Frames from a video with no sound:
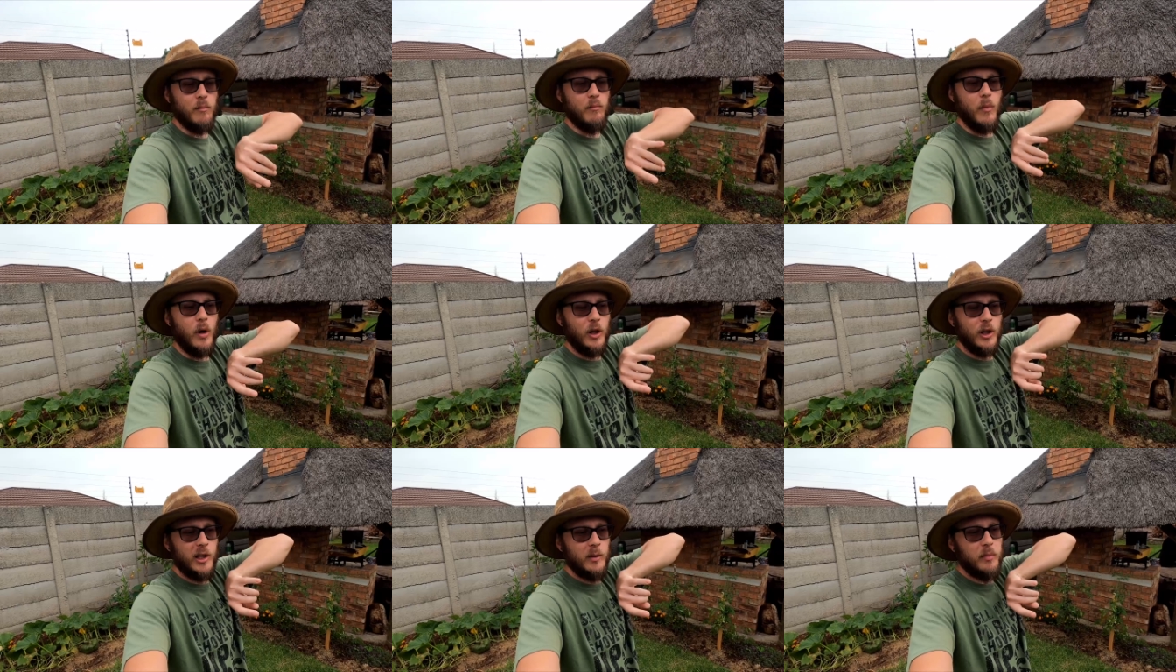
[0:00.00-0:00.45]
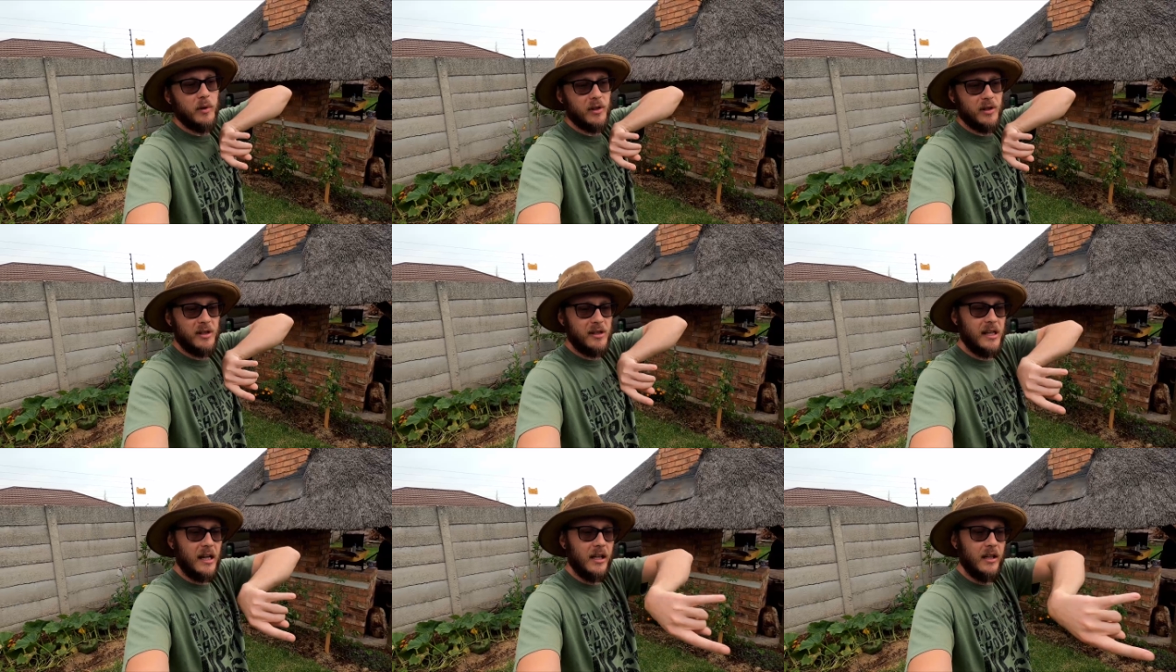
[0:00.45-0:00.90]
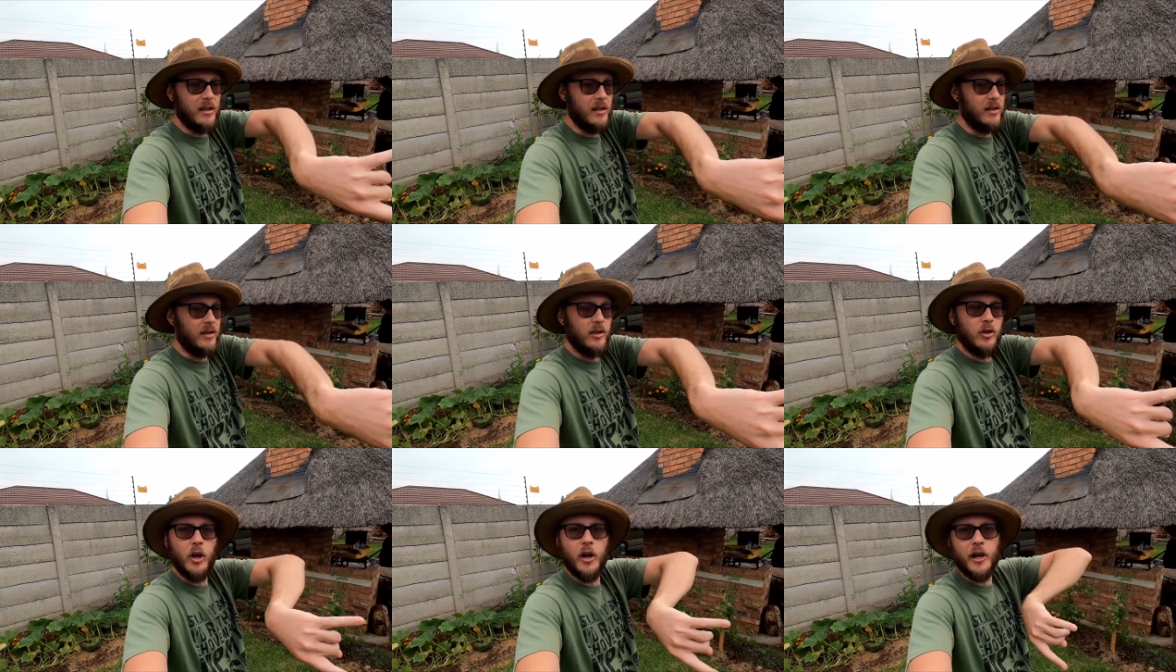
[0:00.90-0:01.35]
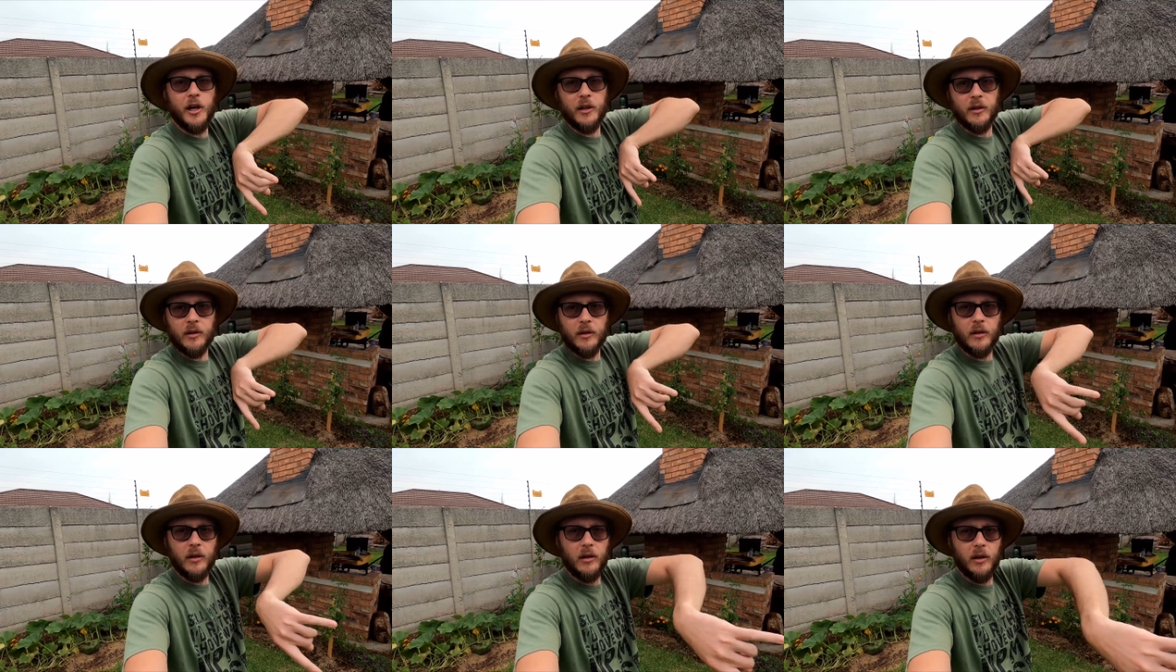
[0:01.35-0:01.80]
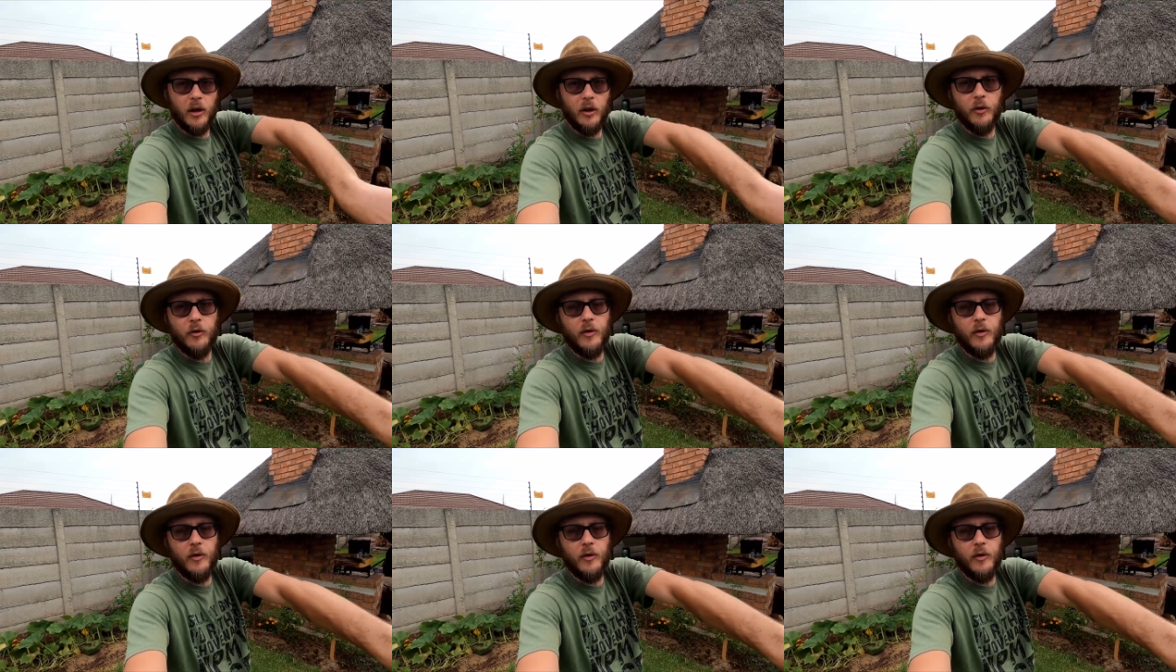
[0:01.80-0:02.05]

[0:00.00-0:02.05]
multiple suckers going